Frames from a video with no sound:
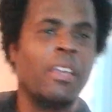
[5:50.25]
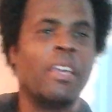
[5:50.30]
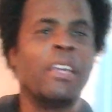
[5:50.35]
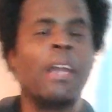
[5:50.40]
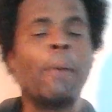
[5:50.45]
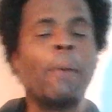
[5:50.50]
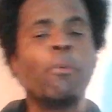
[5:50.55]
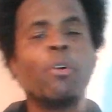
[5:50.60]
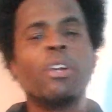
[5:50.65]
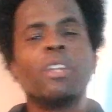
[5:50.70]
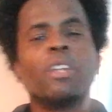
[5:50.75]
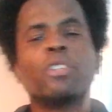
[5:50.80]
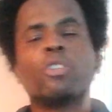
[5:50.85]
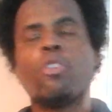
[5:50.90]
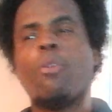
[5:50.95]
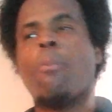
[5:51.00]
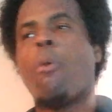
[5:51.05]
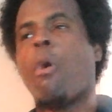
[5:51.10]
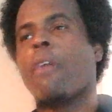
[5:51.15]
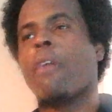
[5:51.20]
And I'm going to
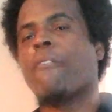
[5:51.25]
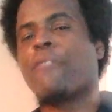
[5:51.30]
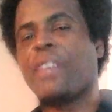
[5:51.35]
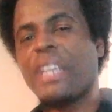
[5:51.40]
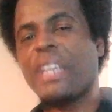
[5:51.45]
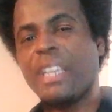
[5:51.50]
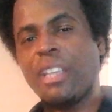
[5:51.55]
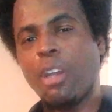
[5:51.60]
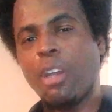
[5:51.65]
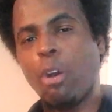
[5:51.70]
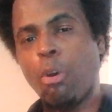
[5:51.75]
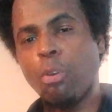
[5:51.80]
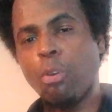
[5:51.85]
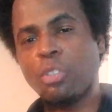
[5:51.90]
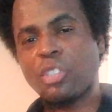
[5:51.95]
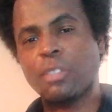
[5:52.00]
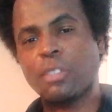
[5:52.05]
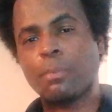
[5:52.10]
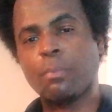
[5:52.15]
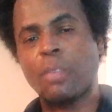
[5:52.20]
do more
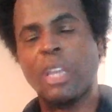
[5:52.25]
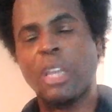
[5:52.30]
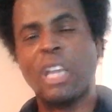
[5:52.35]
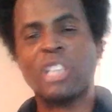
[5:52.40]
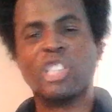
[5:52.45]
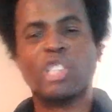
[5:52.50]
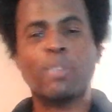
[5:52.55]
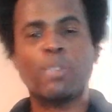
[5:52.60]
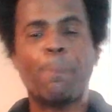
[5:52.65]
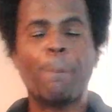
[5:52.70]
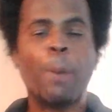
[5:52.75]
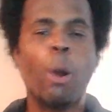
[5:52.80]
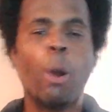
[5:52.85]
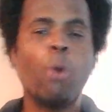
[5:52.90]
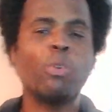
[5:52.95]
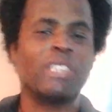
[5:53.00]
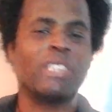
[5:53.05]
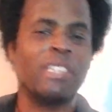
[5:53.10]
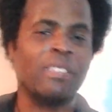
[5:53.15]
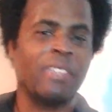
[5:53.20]
videos
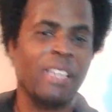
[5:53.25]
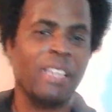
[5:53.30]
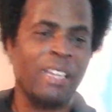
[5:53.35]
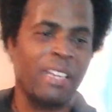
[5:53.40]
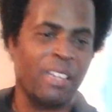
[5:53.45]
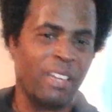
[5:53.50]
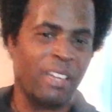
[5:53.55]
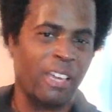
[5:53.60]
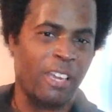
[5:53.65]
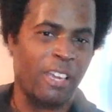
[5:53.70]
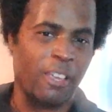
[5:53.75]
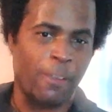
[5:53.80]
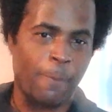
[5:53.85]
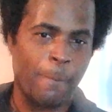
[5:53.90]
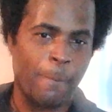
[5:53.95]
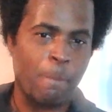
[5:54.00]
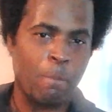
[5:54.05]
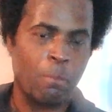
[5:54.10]
exposing DNA.